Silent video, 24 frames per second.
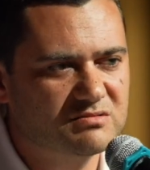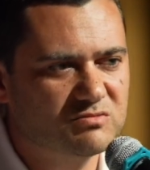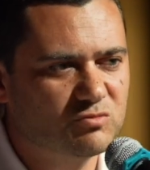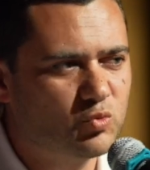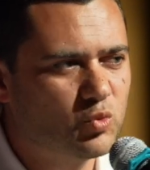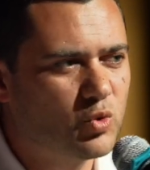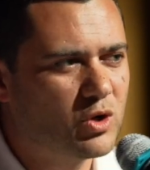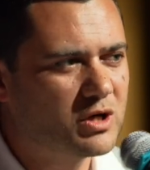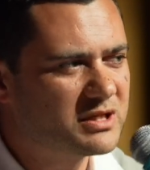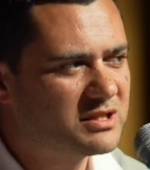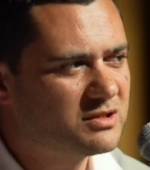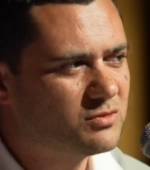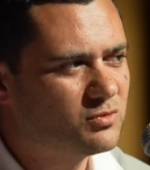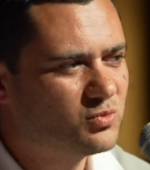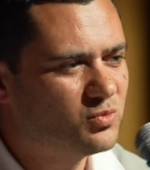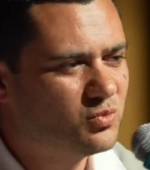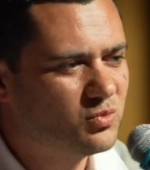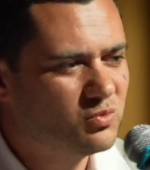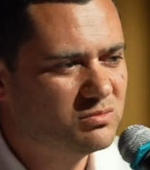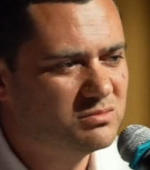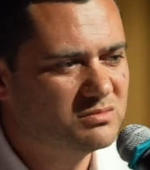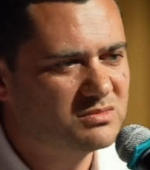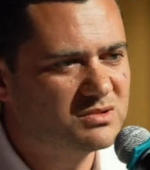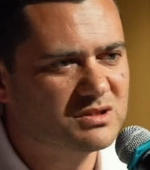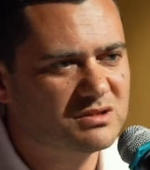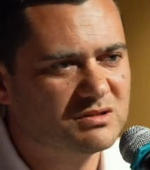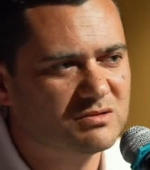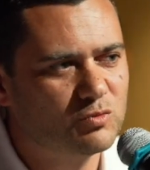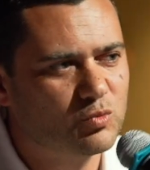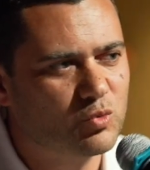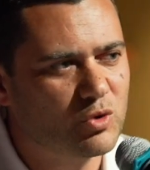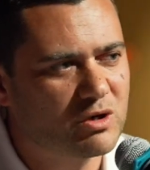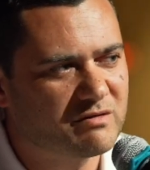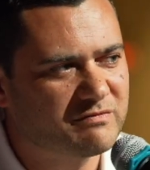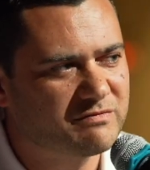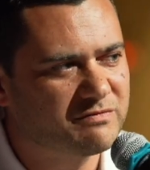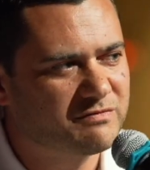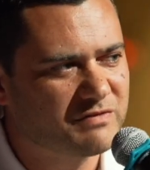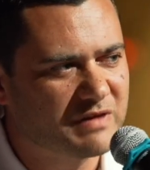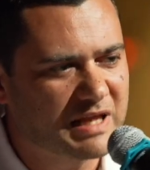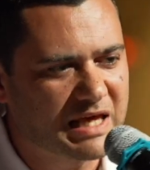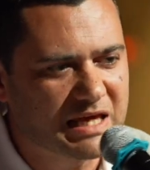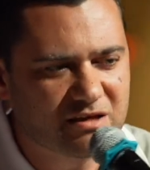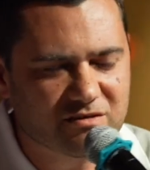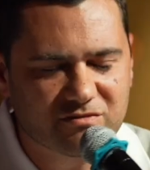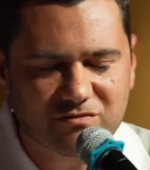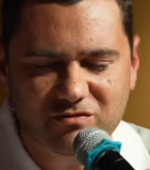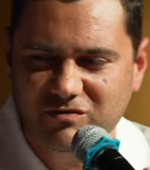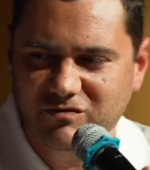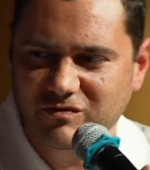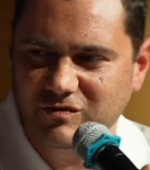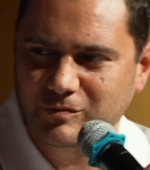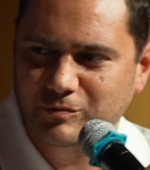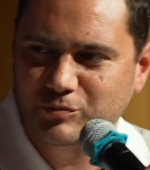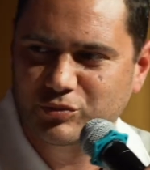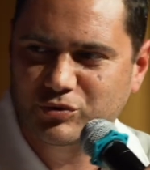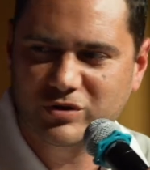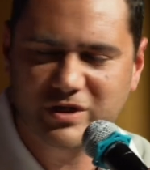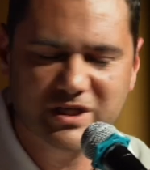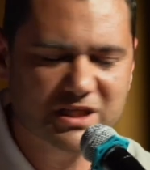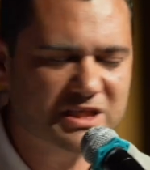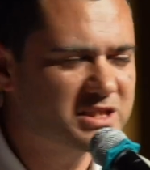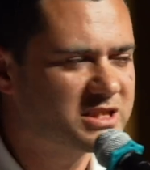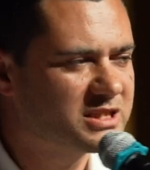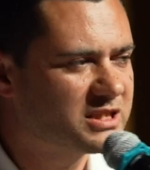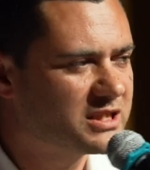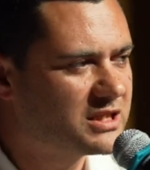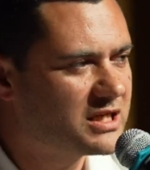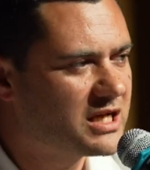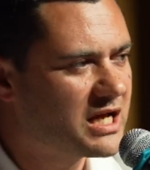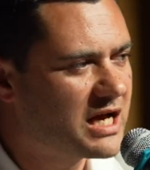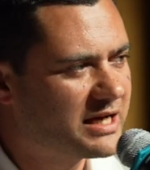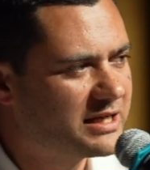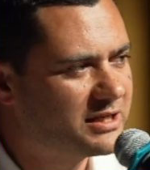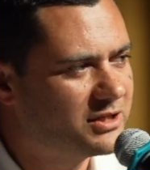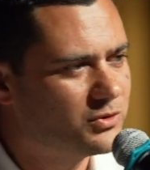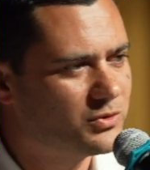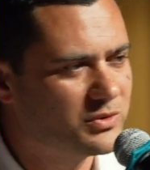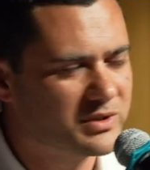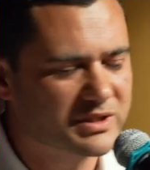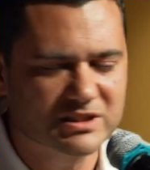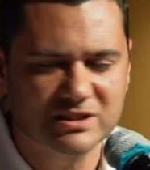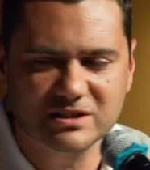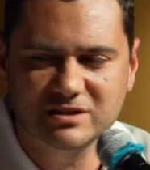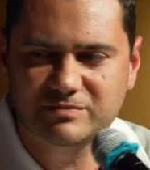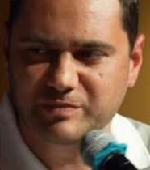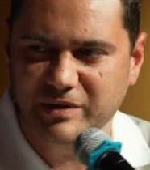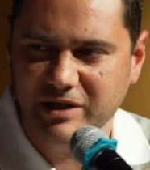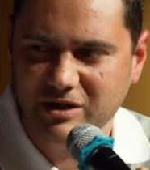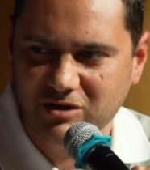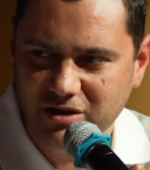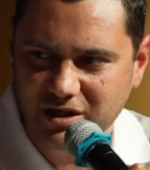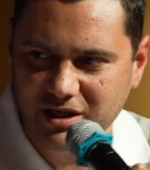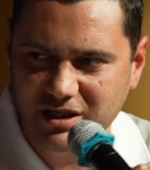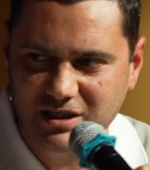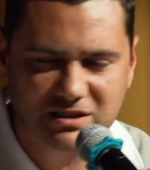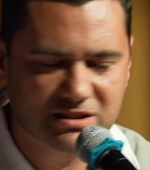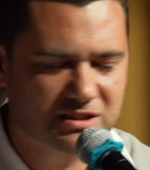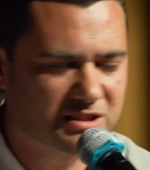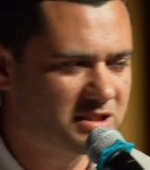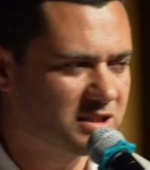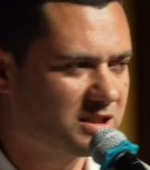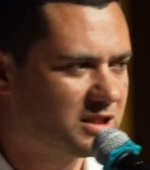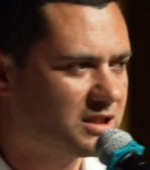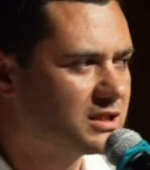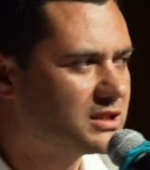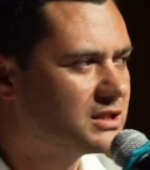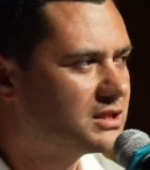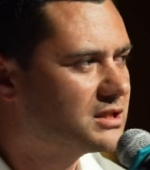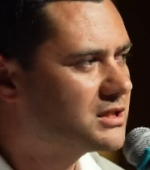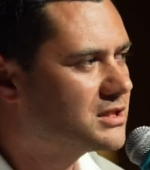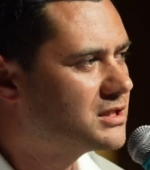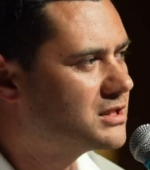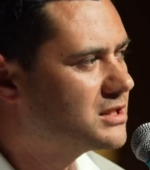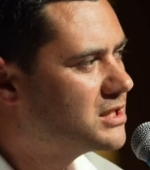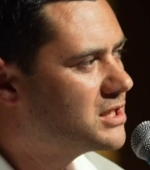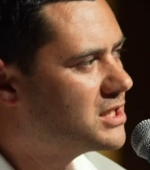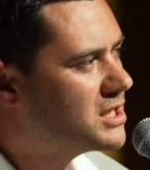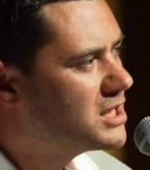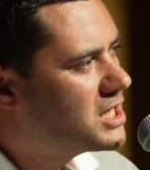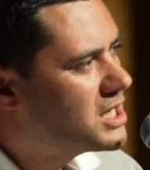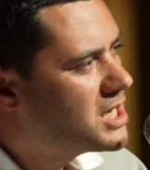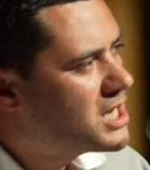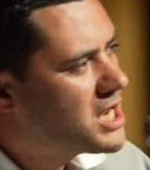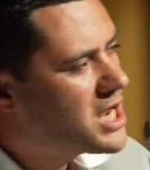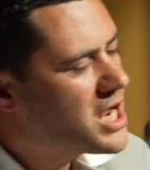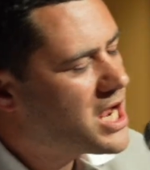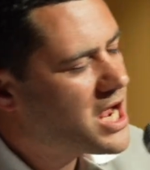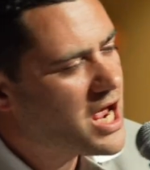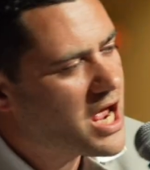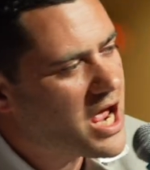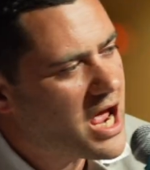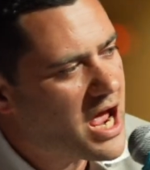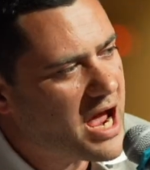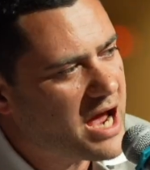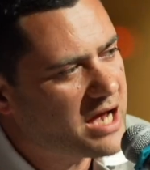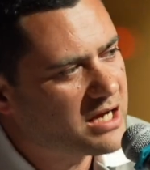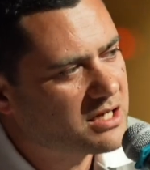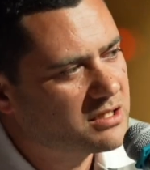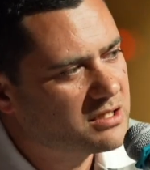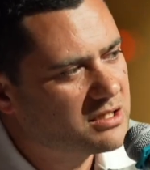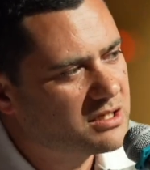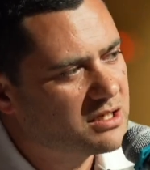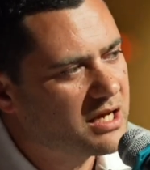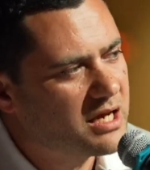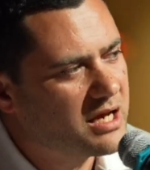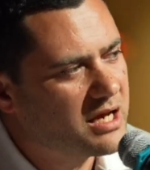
what flavor of oppression are you experiencing? and